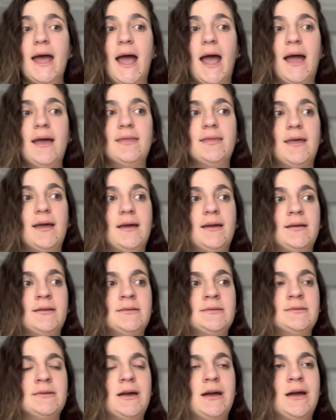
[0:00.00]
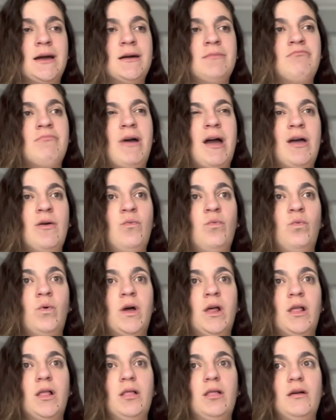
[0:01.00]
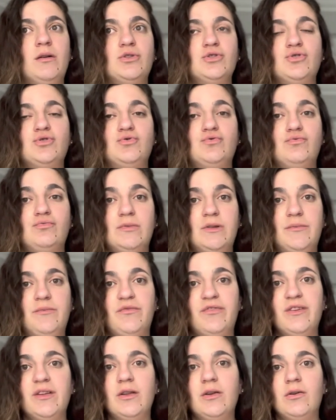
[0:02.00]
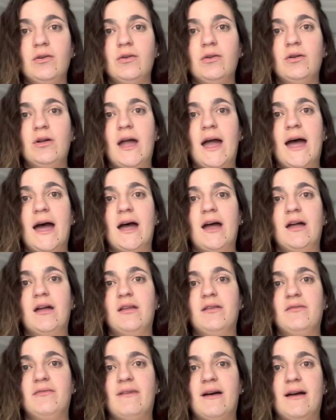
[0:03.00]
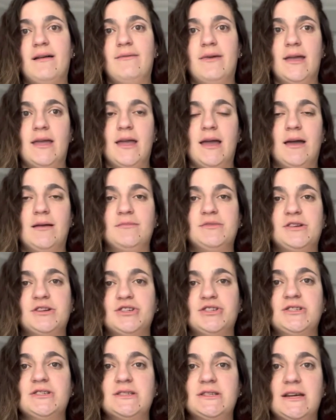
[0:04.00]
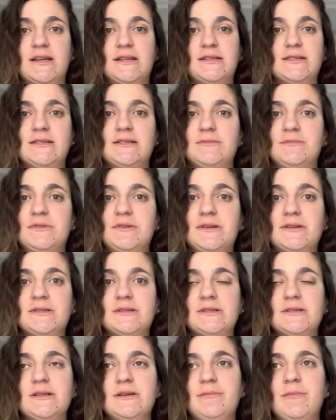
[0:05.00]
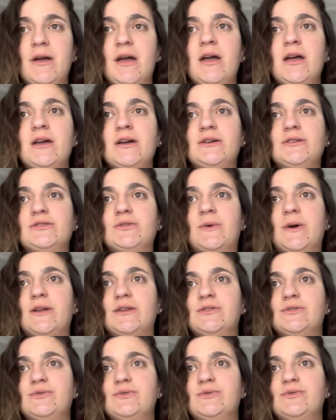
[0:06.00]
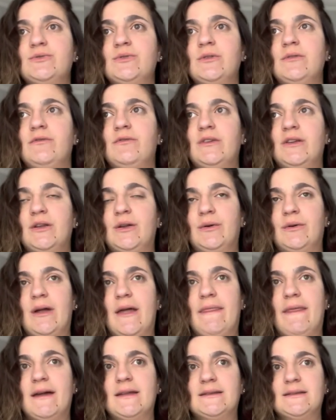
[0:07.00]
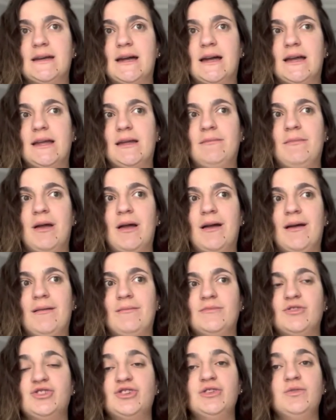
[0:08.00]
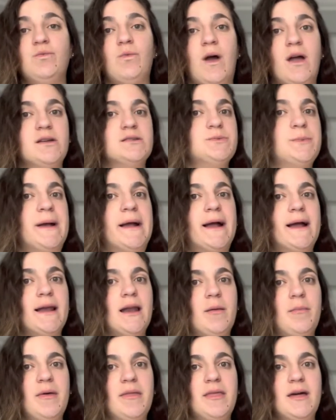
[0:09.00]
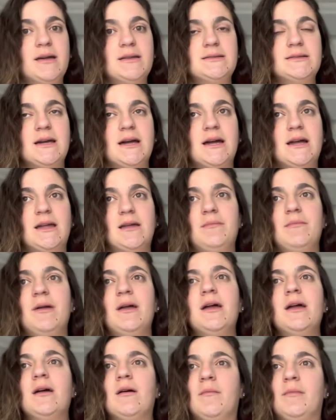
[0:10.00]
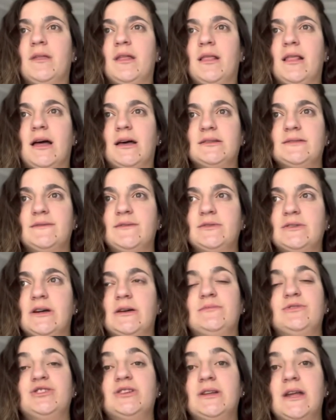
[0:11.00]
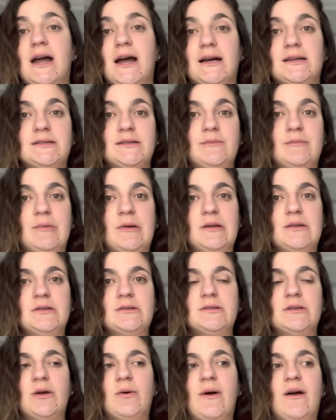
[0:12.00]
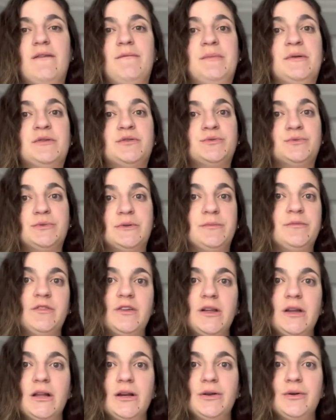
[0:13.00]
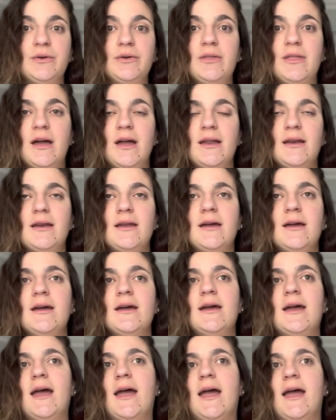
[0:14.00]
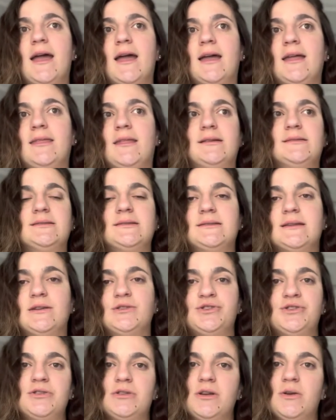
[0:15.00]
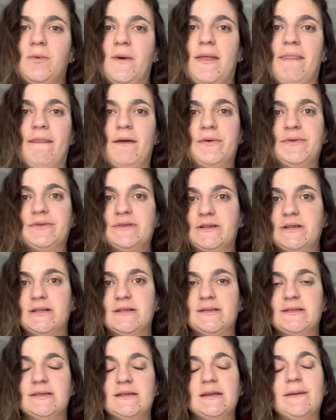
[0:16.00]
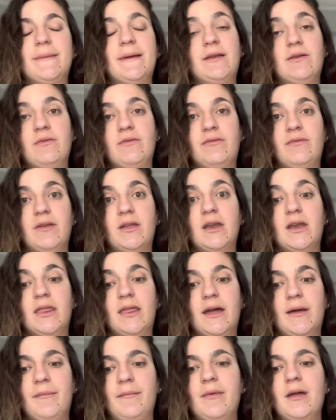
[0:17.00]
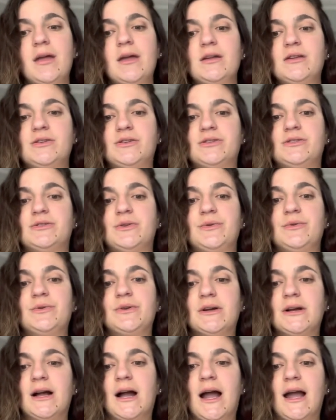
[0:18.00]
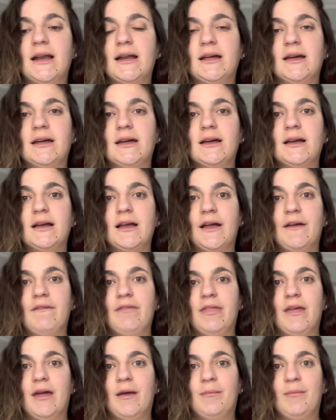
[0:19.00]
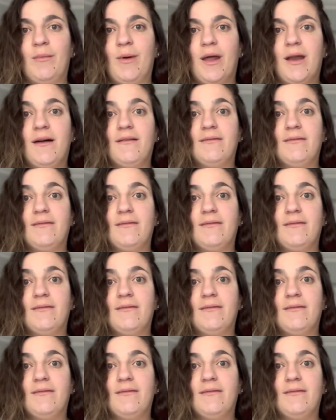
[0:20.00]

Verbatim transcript: and then um, I will dream feed her at 5 a.m. because she tends to be asleep but I do feed her at that time. Um, she was waking up at that time, but the last few times she hasn't been, so I've been dream feeding her then. And that's essentially when they're still asleep and you feed them, just so you can kind of give them enough